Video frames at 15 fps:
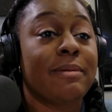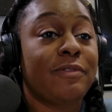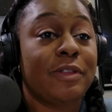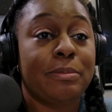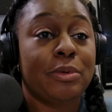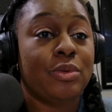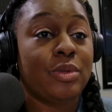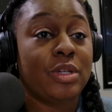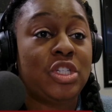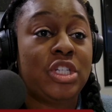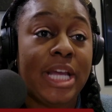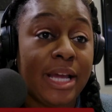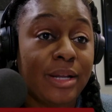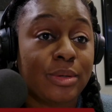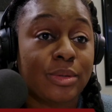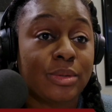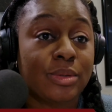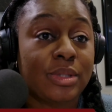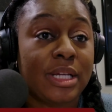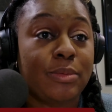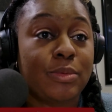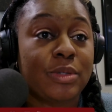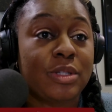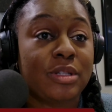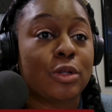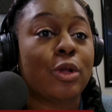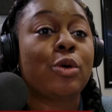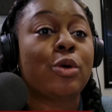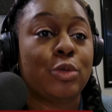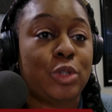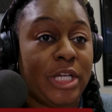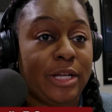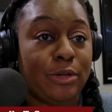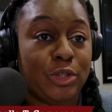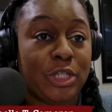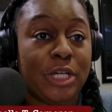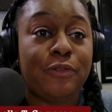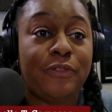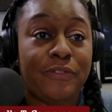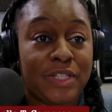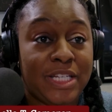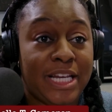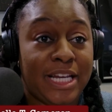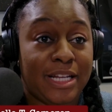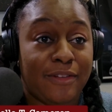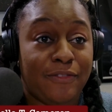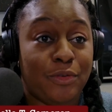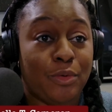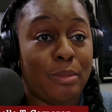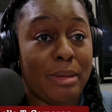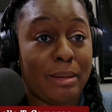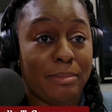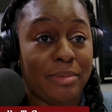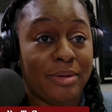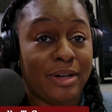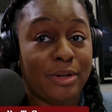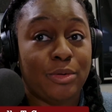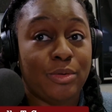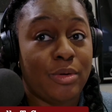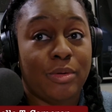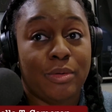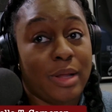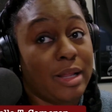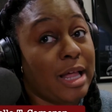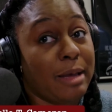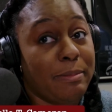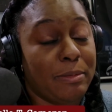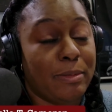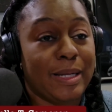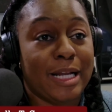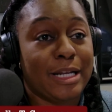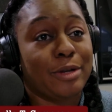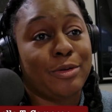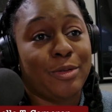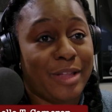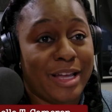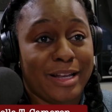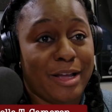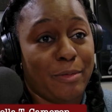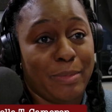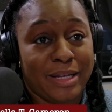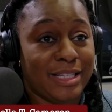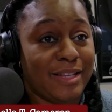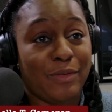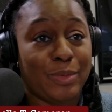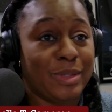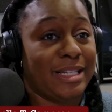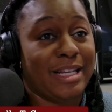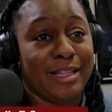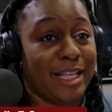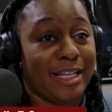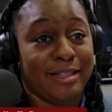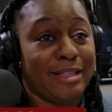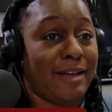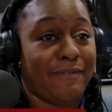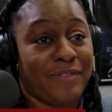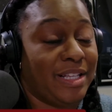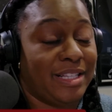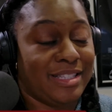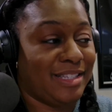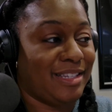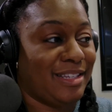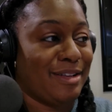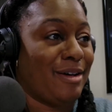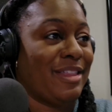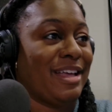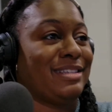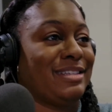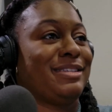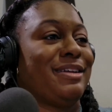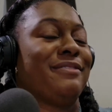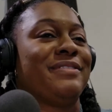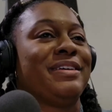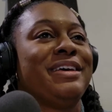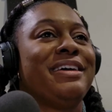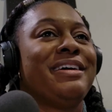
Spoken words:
day I'm flipping through the channels. It was the local channel, Channel 15, if you remember. I don't know. A lot of people might not know that now because everyone's on Netflix and all that stuff.